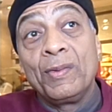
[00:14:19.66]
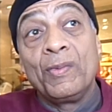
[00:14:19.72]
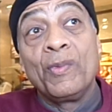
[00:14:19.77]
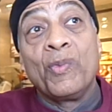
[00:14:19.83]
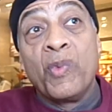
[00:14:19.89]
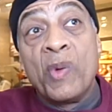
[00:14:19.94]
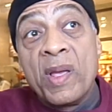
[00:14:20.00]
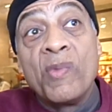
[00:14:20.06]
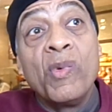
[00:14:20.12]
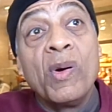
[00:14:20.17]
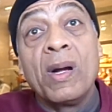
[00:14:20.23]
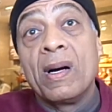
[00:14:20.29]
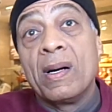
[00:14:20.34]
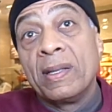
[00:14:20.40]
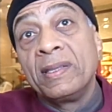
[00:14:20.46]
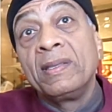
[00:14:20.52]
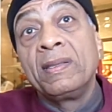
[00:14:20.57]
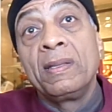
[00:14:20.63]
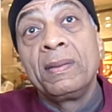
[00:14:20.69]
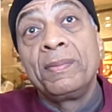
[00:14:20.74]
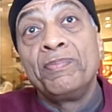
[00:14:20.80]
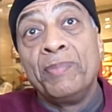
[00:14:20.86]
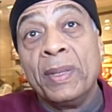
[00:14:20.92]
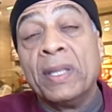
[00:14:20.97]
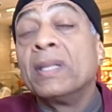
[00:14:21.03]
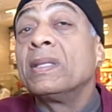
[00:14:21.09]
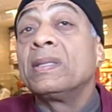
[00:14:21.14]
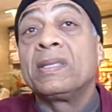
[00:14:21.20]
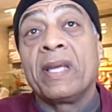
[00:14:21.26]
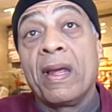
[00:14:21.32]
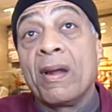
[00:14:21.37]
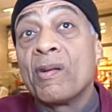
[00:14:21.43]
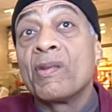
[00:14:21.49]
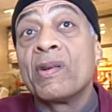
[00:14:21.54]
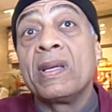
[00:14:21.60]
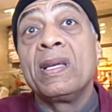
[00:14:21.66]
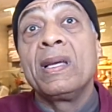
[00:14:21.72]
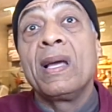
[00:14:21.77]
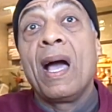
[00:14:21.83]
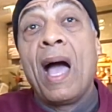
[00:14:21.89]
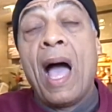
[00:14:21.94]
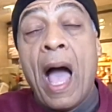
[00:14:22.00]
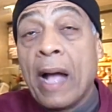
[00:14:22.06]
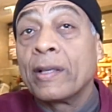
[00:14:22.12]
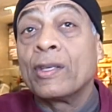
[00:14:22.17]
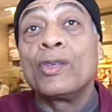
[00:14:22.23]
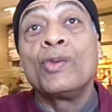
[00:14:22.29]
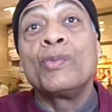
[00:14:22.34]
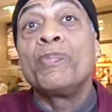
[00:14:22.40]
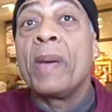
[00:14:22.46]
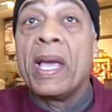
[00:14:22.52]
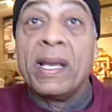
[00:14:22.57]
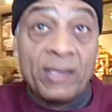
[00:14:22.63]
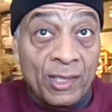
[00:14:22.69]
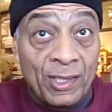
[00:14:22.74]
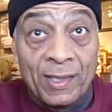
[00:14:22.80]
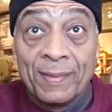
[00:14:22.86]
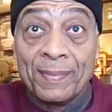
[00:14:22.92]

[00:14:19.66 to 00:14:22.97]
we were under military occupation